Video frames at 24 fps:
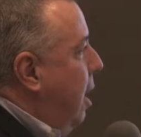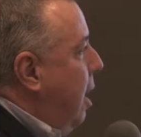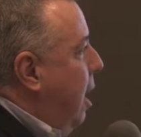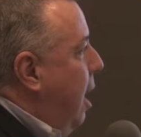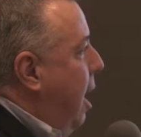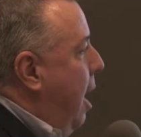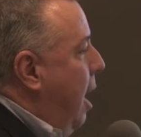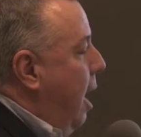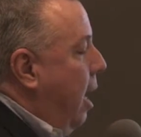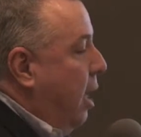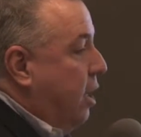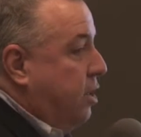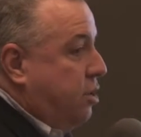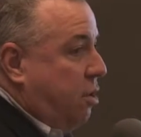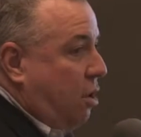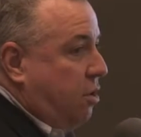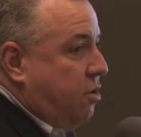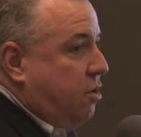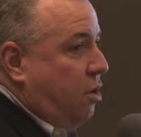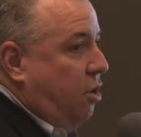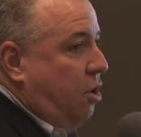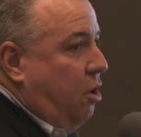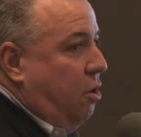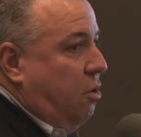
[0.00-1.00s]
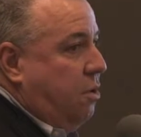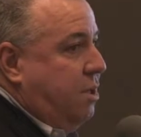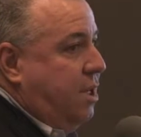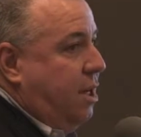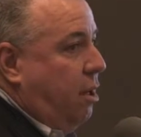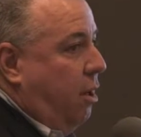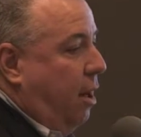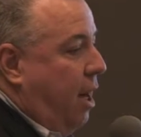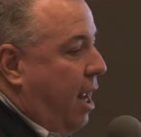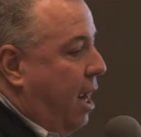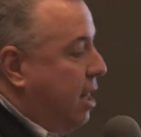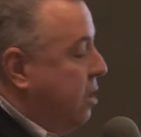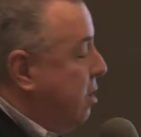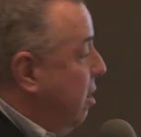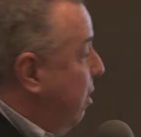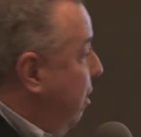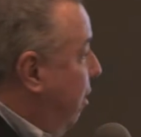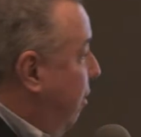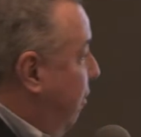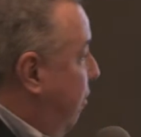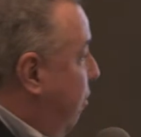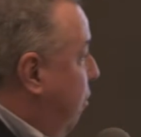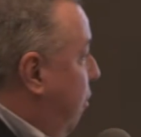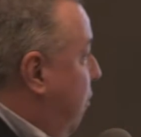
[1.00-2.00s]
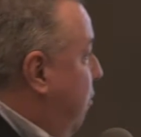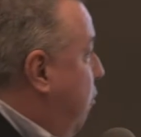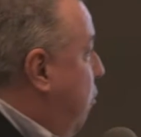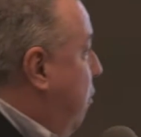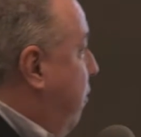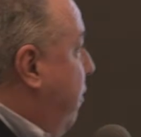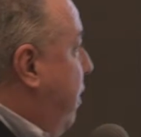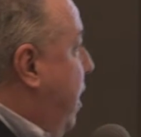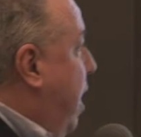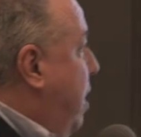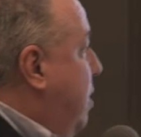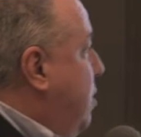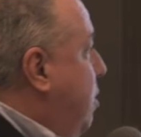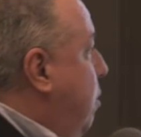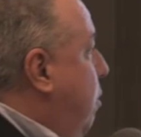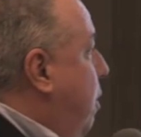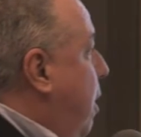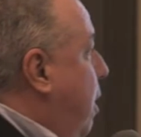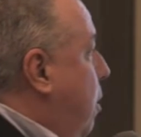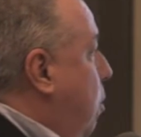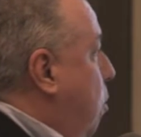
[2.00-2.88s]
and it's also used internationally in food fortification around